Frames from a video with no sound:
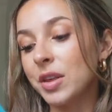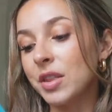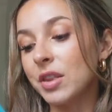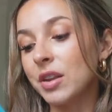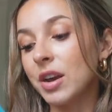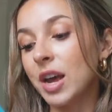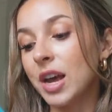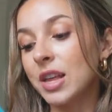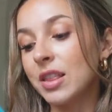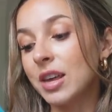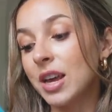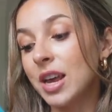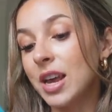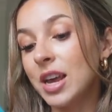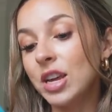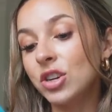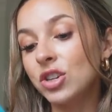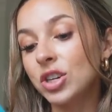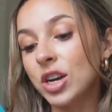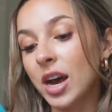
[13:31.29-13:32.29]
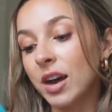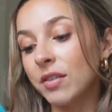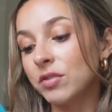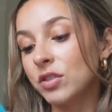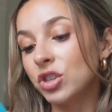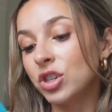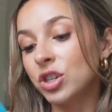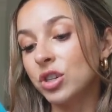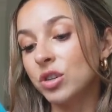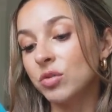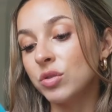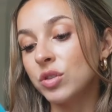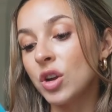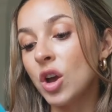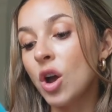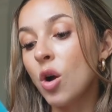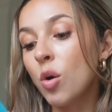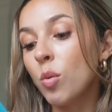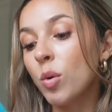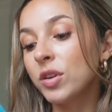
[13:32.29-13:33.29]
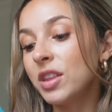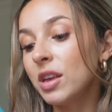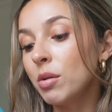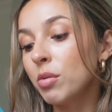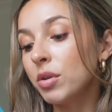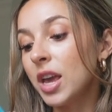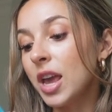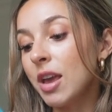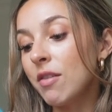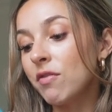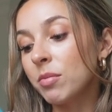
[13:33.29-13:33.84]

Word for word: the night they each have to choose what they will keep